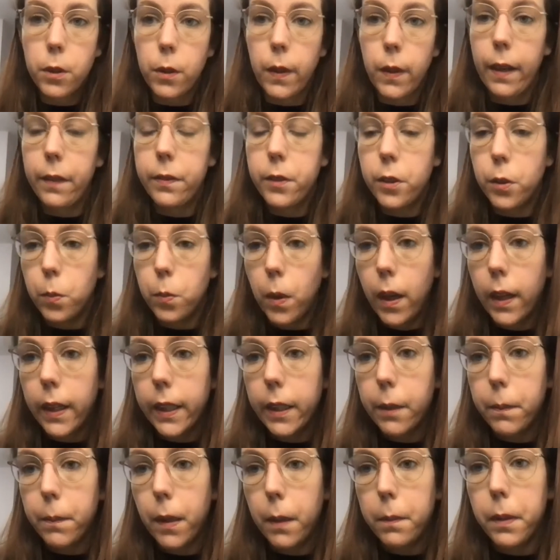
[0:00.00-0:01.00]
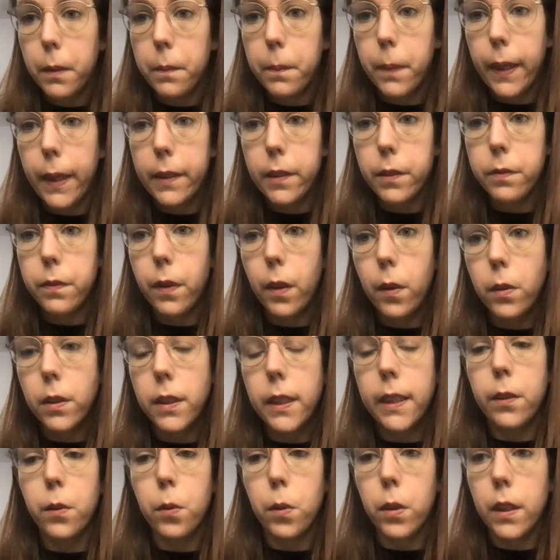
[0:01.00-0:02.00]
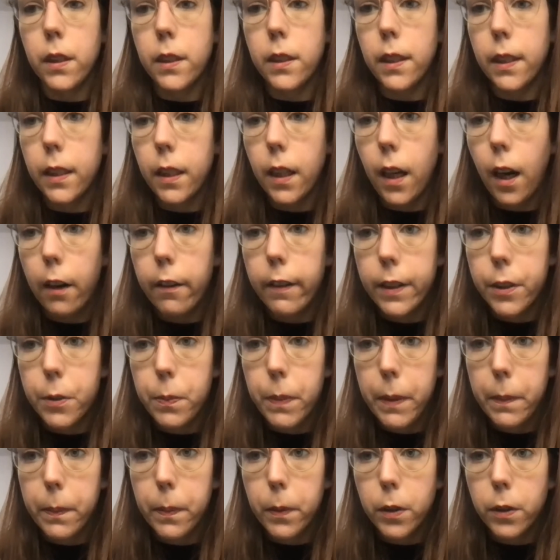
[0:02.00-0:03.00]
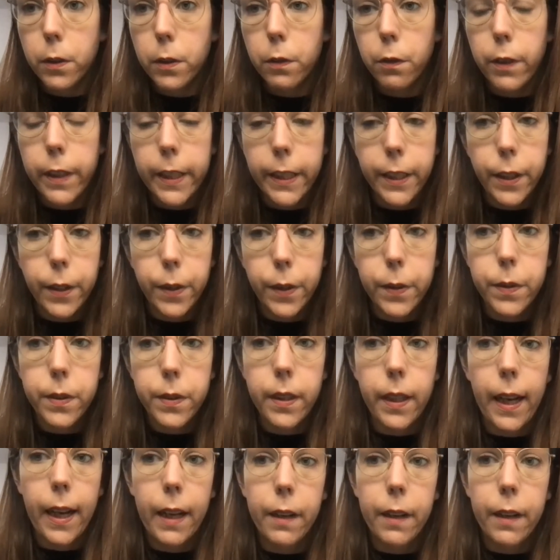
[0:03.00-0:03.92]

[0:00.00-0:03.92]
You have to work in public by default in order to encourage people to reuse